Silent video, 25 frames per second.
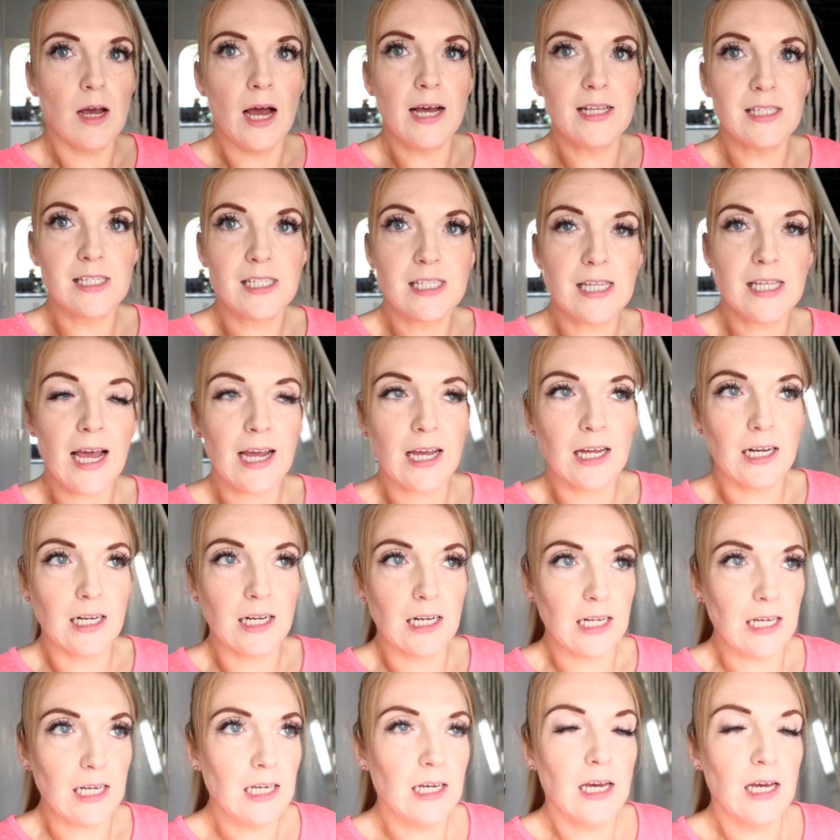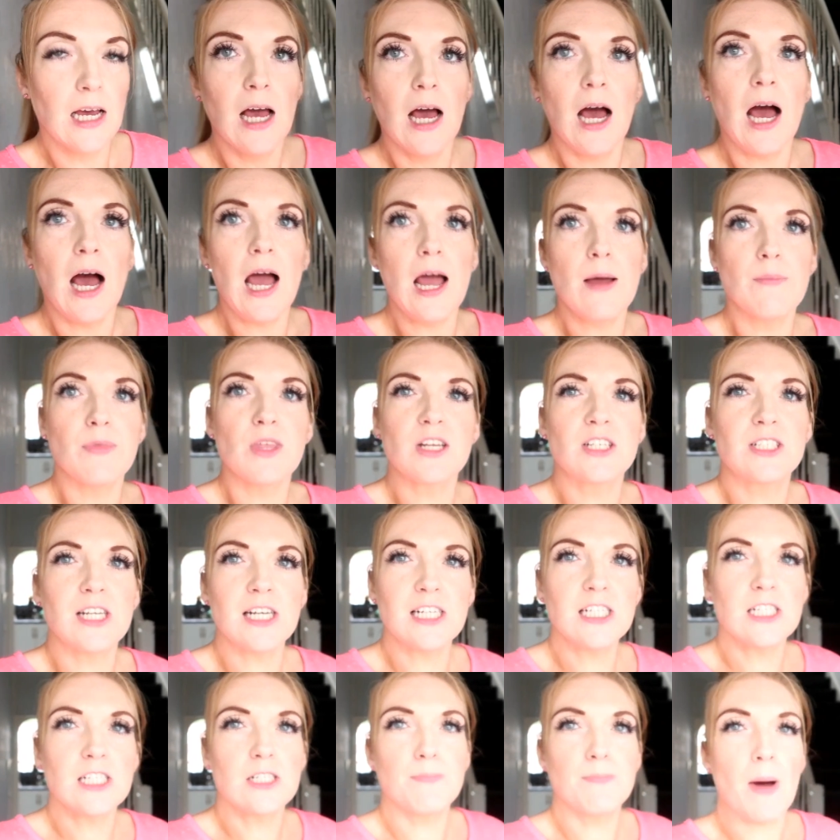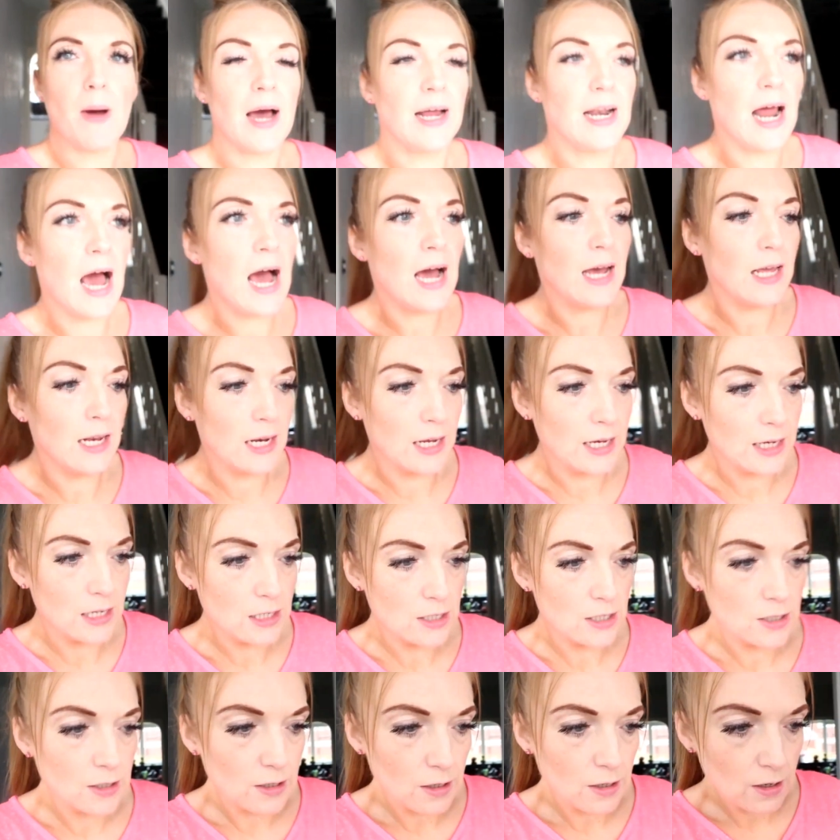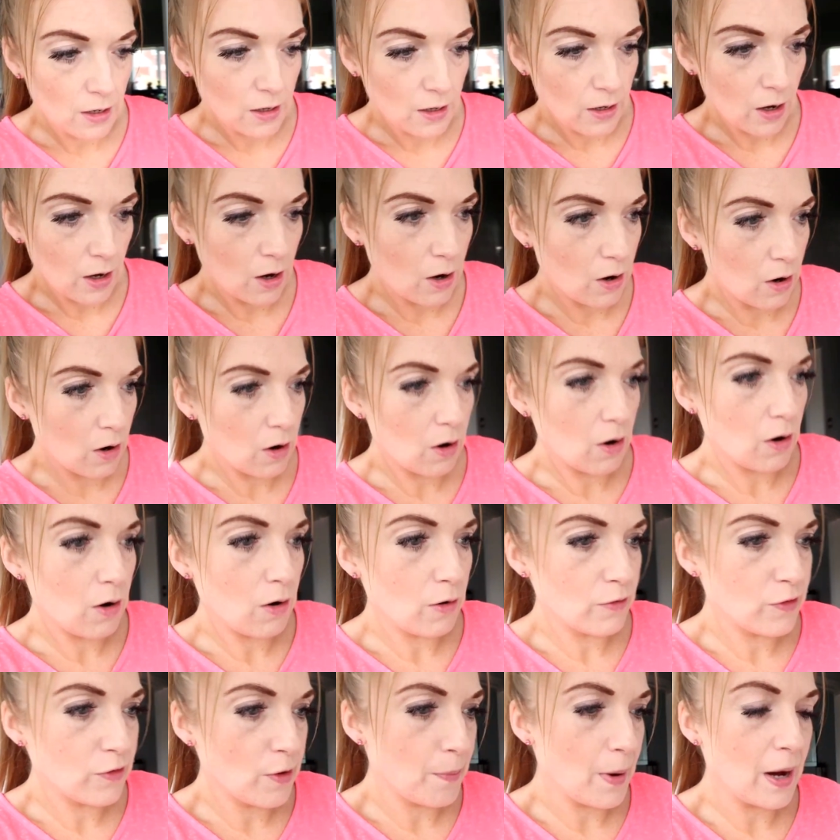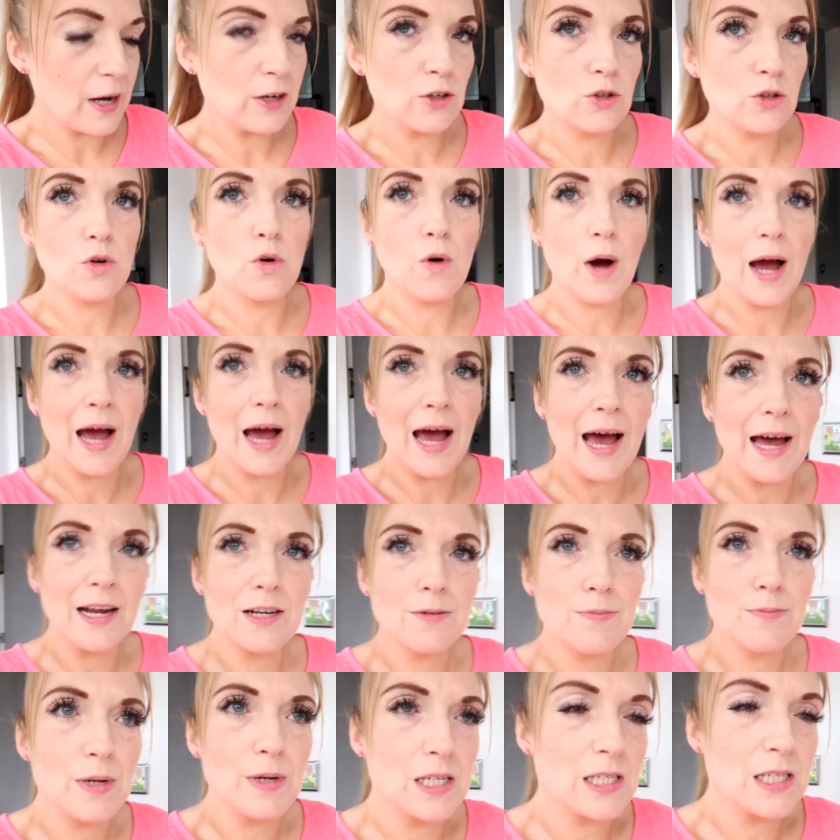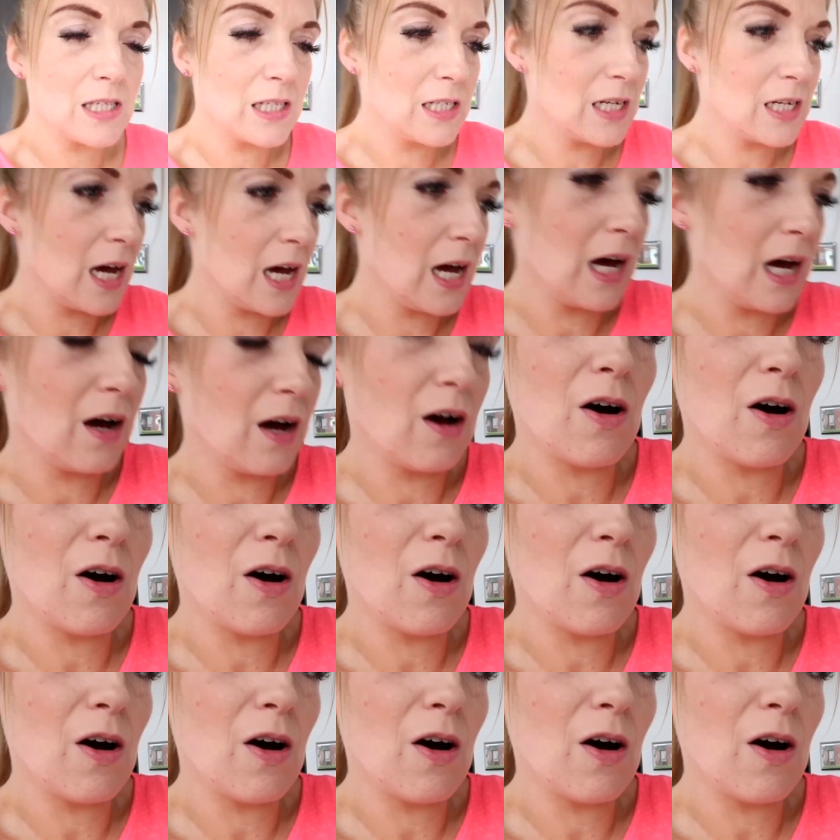And secondly, they didn't bat an eyelid. Oh, have you banged your head, mister?